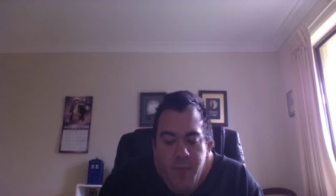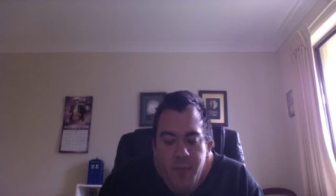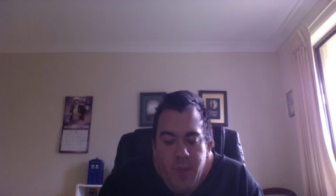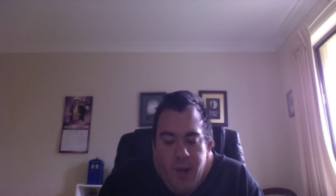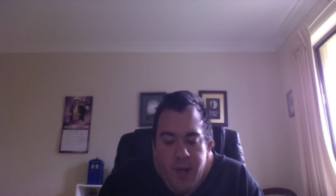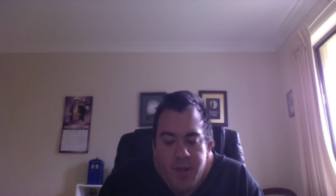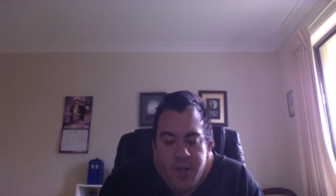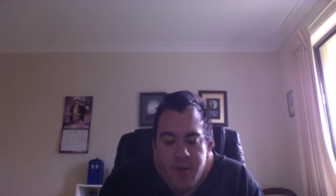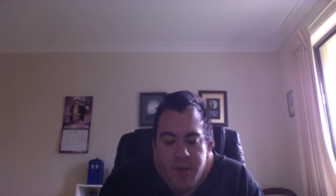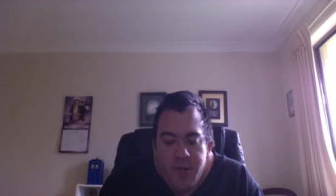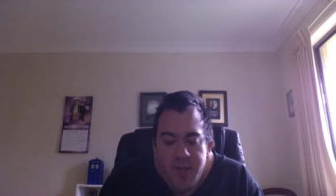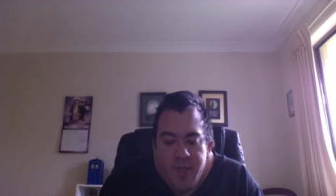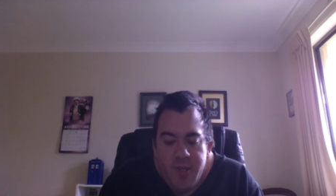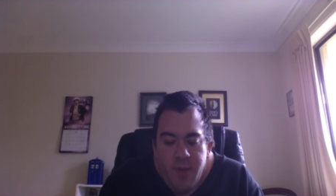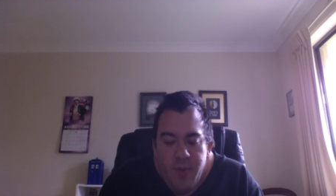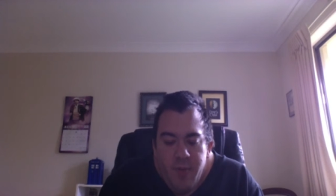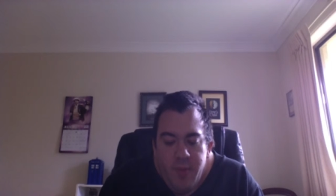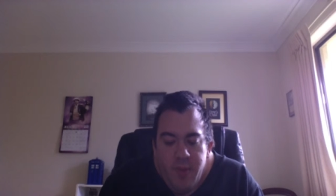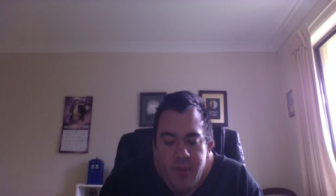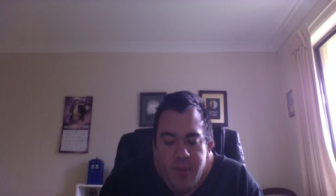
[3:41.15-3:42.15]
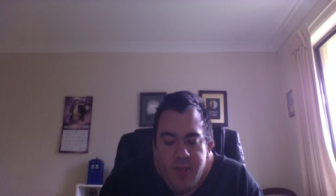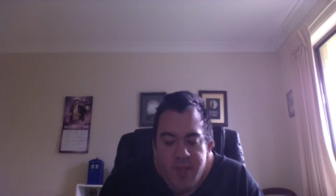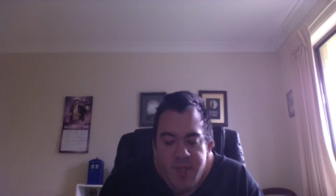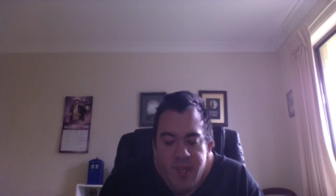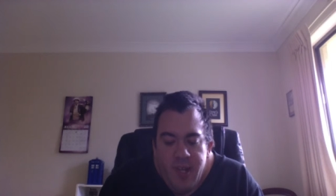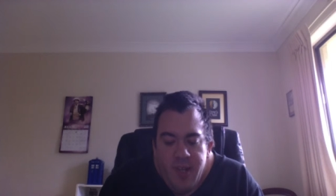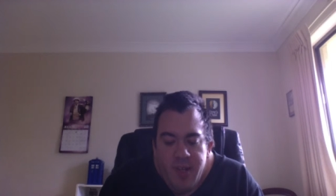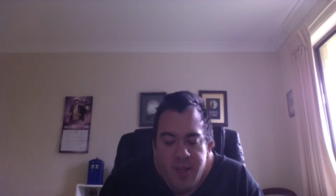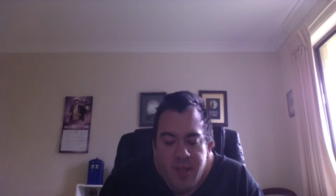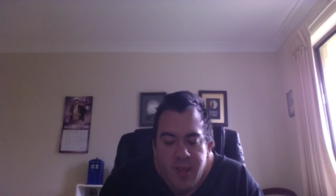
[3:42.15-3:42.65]
muttering something that
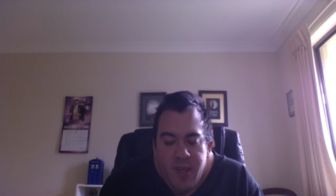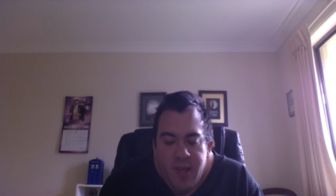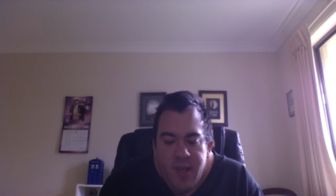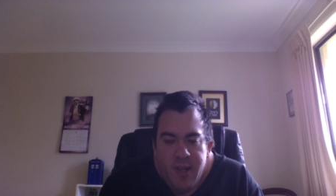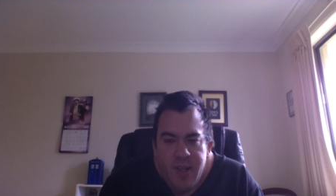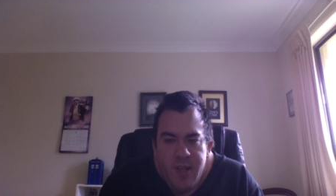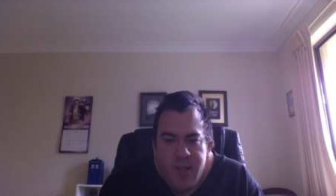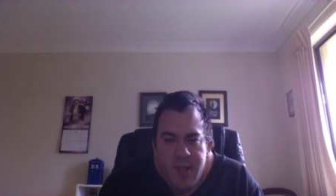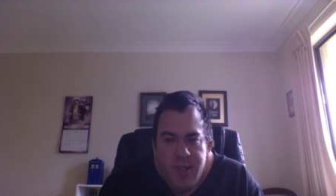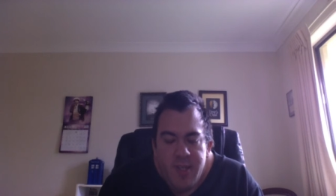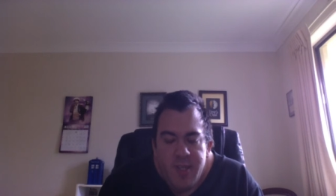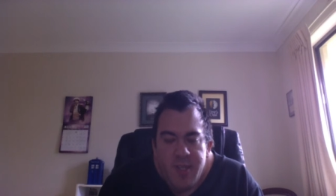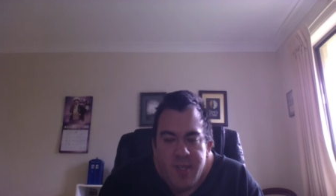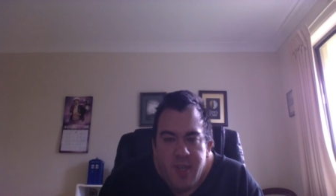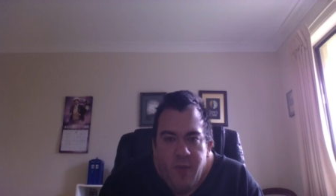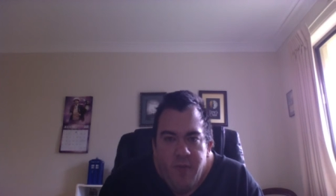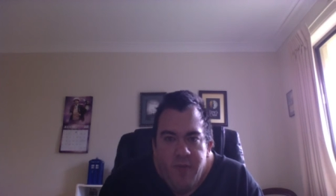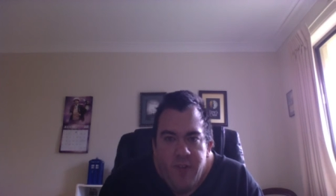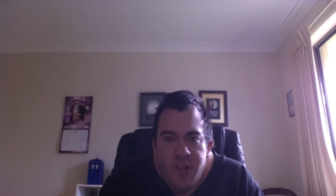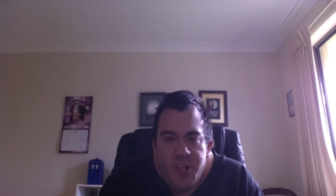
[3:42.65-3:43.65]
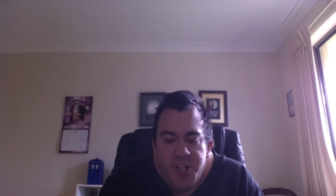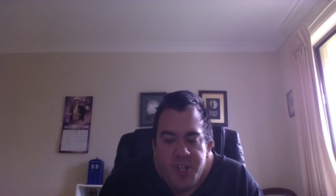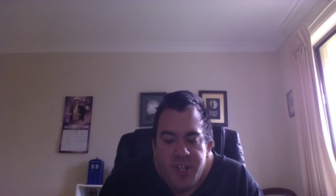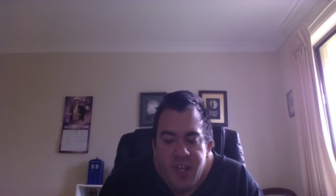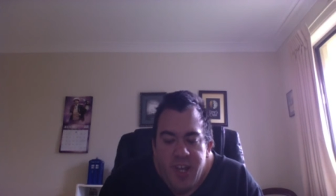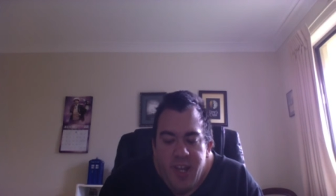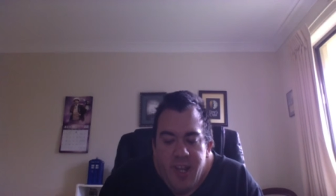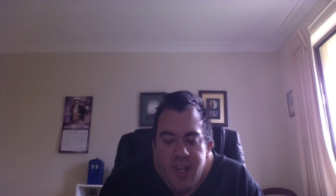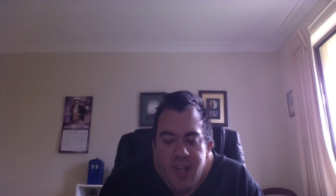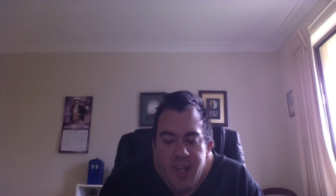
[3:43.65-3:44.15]
sounded like selfish
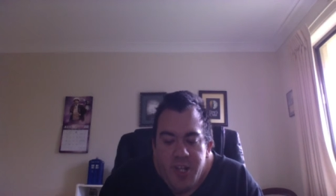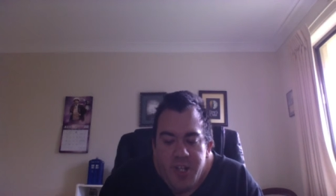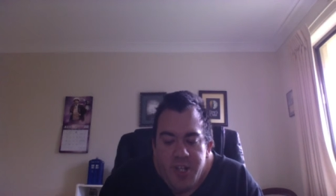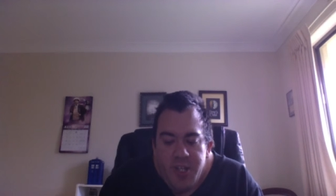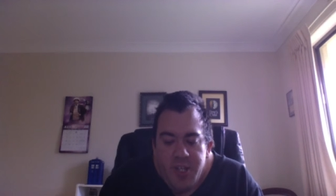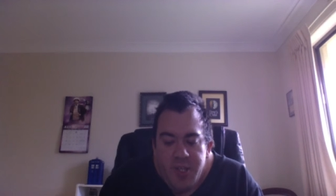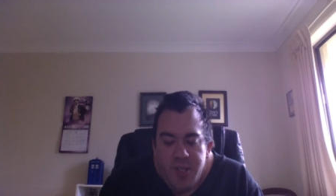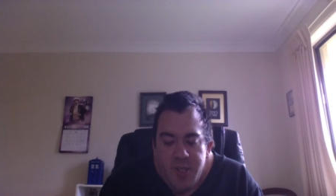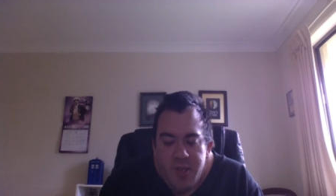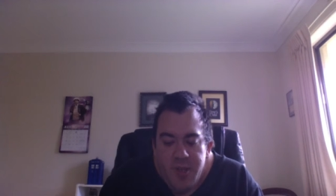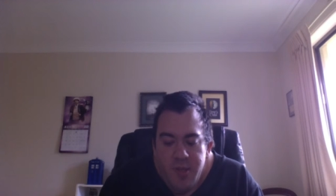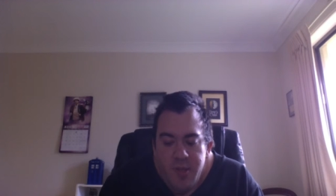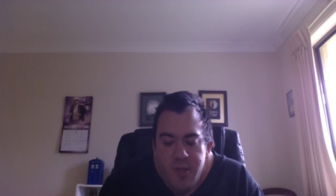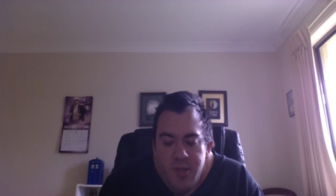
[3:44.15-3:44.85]
teenagers,